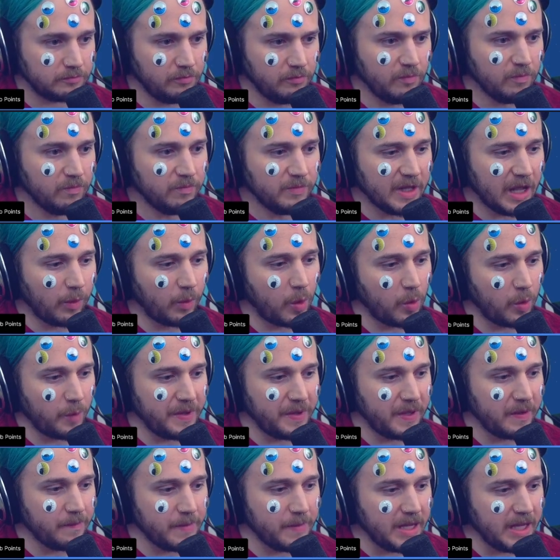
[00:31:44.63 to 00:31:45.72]
Now, what would
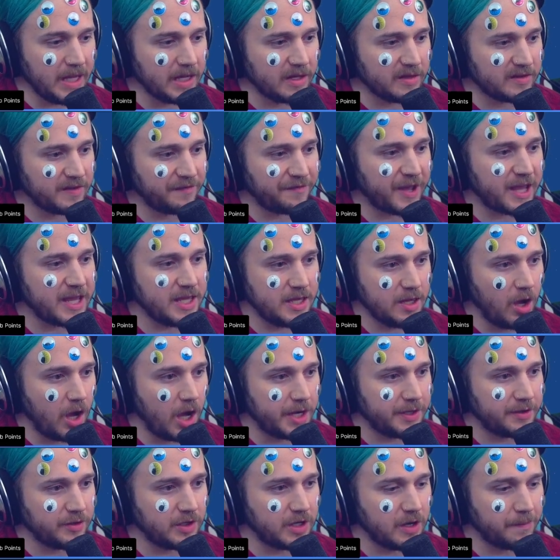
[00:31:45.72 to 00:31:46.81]
be mean is if I
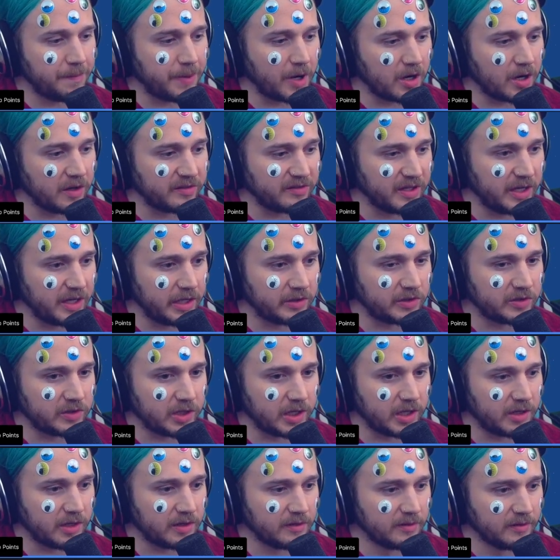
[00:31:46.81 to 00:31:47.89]
Yondu'd at Bar
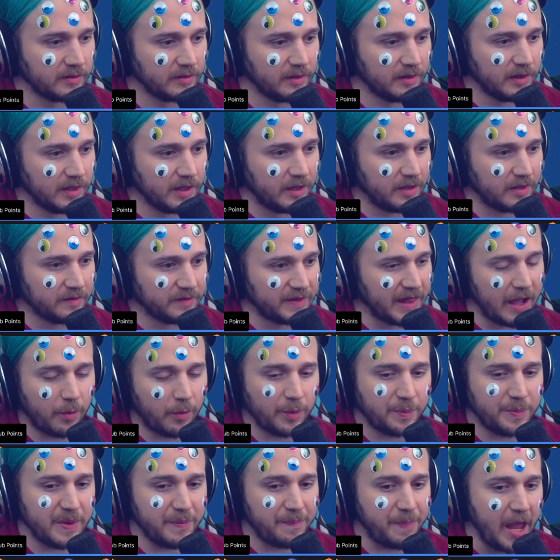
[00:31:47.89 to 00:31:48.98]
Sinister. That would
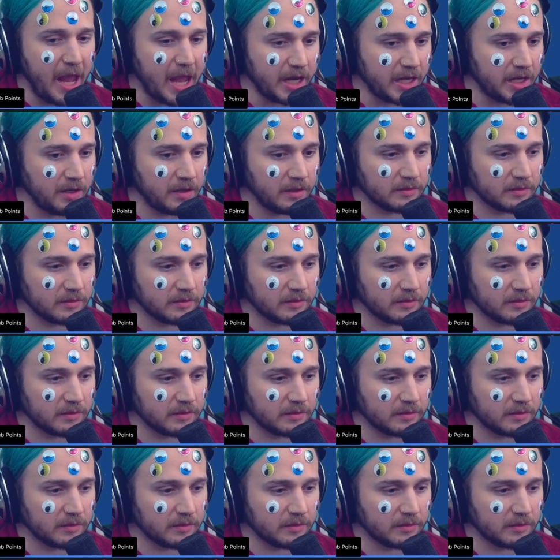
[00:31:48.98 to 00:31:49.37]
be petty.